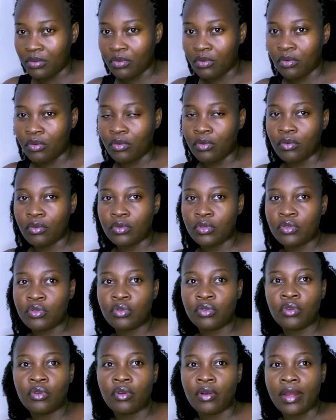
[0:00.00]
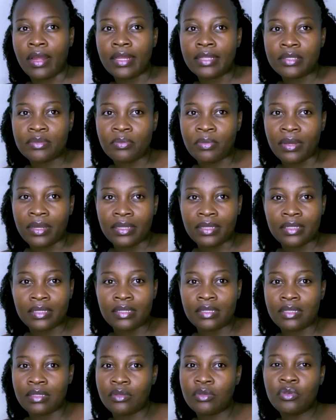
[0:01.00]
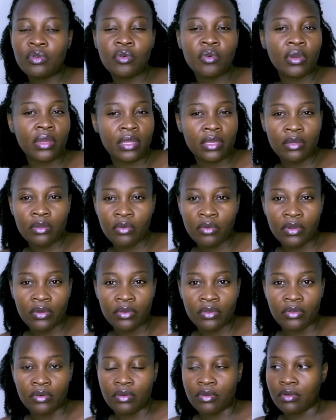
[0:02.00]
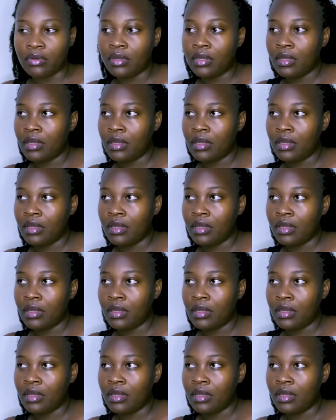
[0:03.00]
or to your husband, to anyone you know.